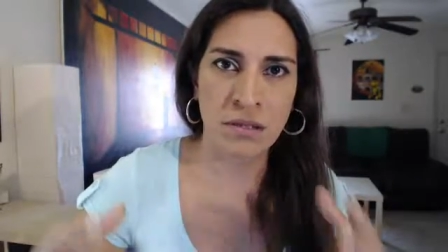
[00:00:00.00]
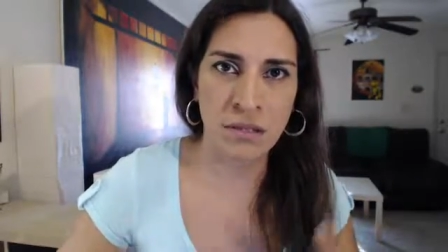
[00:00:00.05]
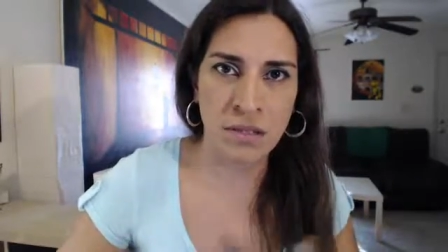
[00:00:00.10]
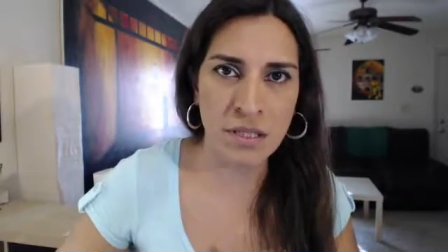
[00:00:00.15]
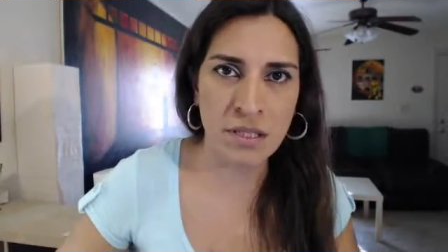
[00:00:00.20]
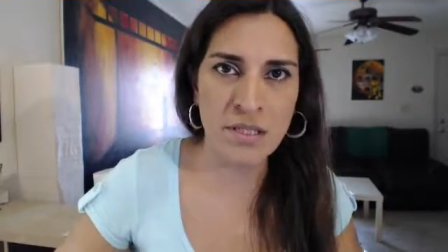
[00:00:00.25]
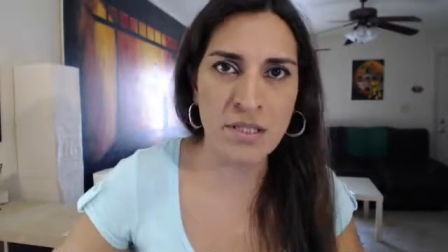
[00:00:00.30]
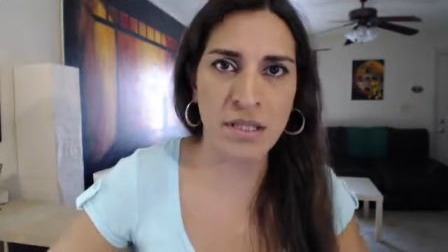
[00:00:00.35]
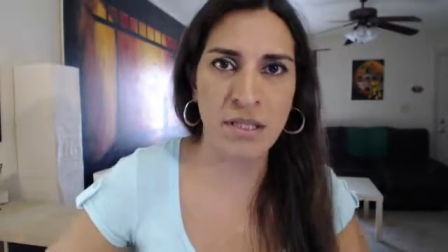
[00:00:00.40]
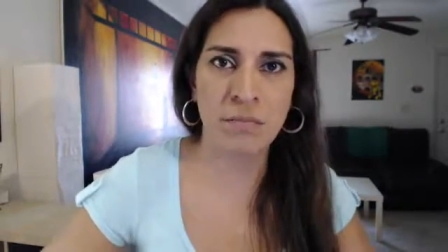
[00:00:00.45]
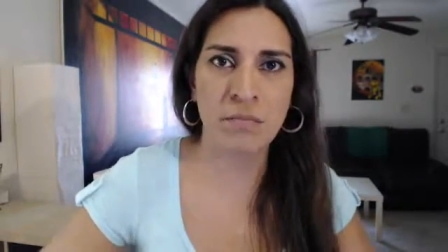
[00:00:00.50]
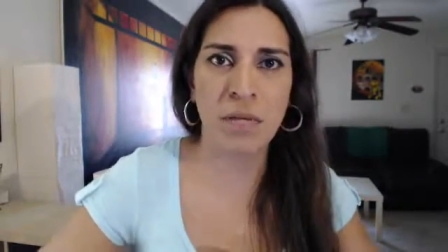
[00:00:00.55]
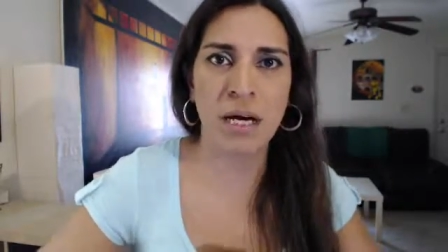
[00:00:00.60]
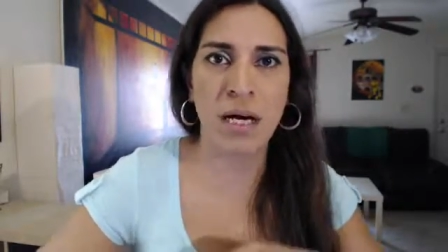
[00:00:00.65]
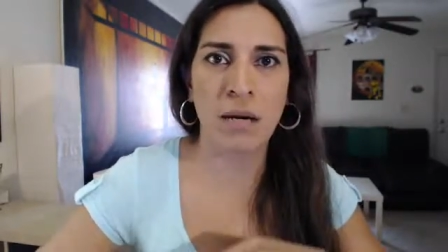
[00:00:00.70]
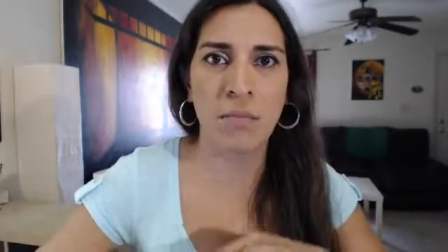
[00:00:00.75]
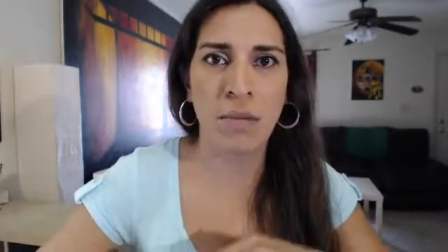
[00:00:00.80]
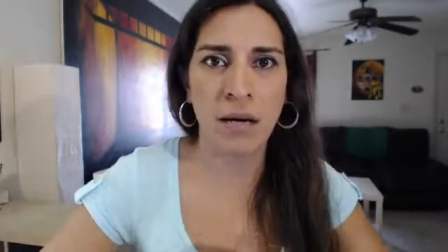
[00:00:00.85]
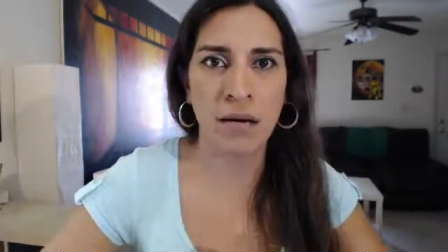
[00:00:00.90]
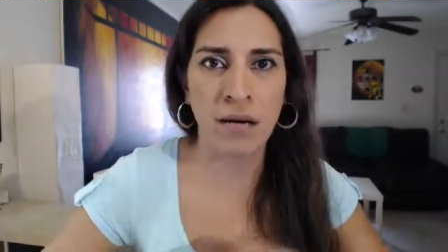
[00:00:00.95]
Teach them
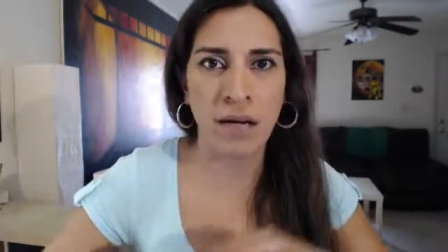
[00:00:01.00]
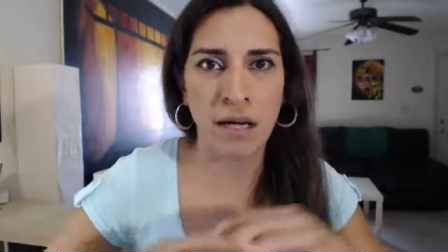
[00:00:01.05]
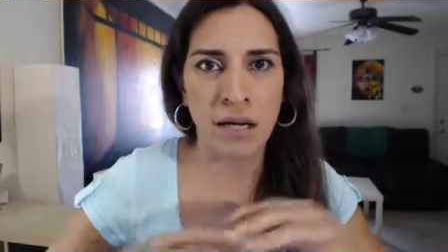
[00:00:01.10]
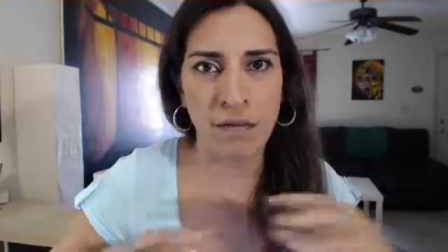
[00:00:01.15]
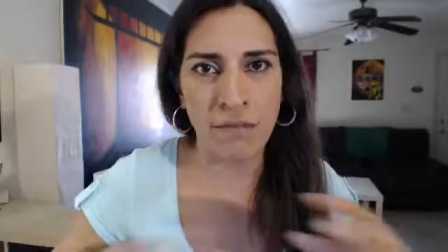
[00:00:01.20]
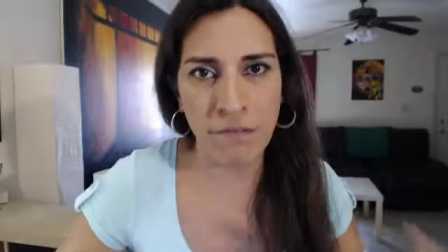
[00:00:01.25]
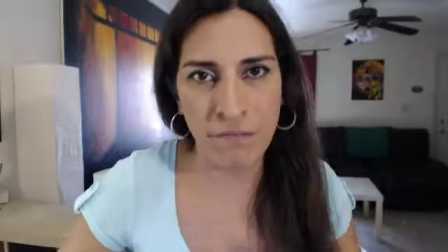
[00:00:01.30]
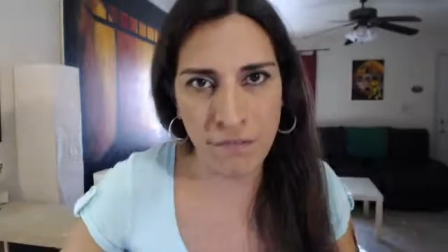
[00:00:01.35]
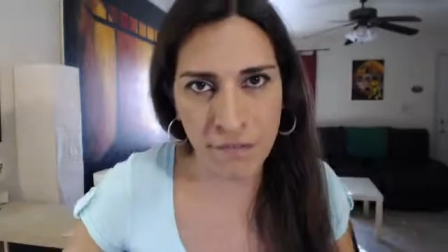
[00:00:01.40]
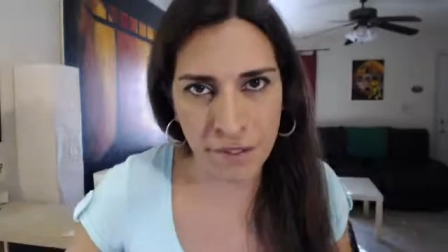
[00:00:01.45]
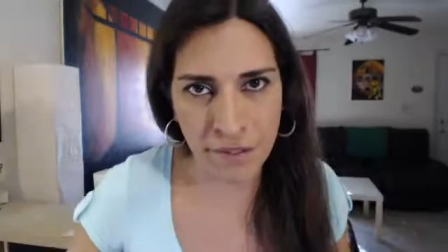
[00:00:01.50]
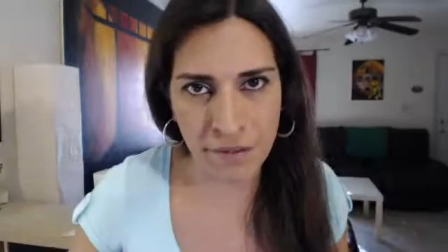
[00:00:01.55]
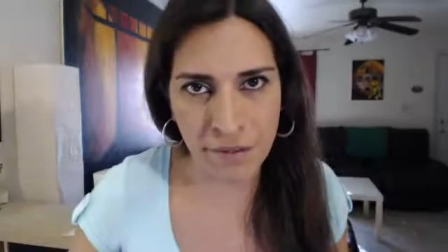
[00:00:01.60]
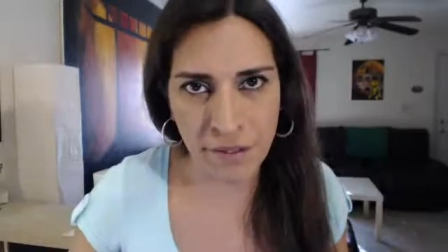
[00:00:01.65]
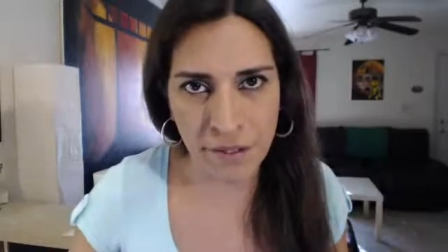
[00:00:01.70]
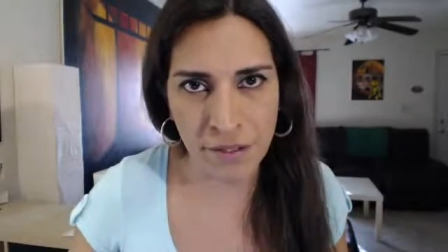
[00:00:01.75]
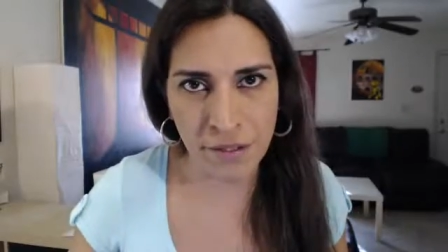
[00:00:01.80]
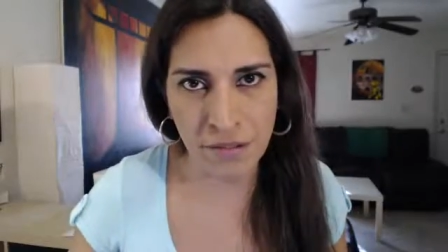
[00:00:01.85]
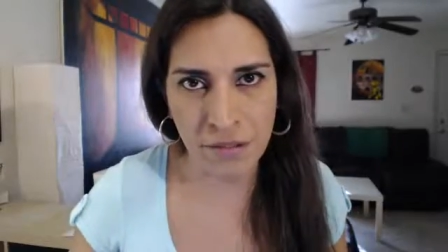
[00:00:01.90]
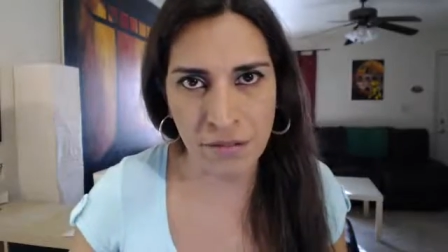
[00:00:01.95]
about
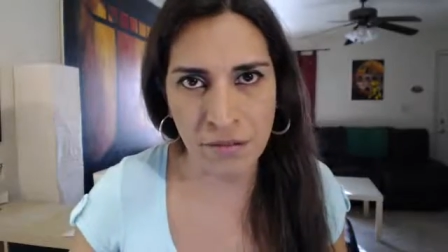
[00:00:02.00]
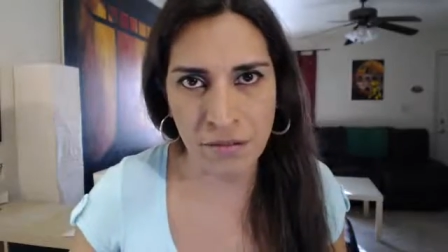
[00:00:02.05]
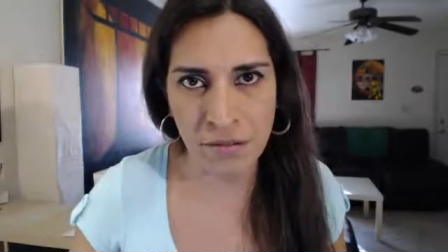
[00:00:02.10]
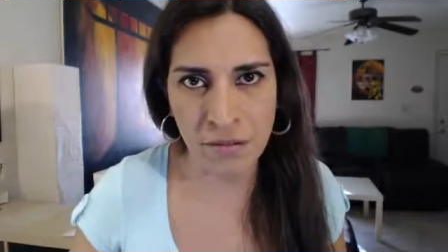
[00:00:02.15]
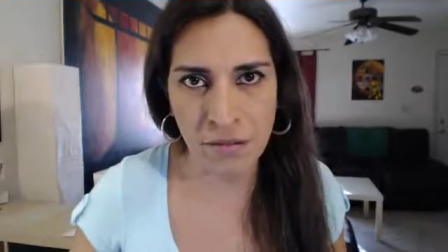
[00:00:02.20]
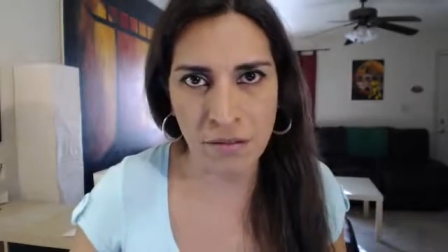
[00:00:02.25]
everything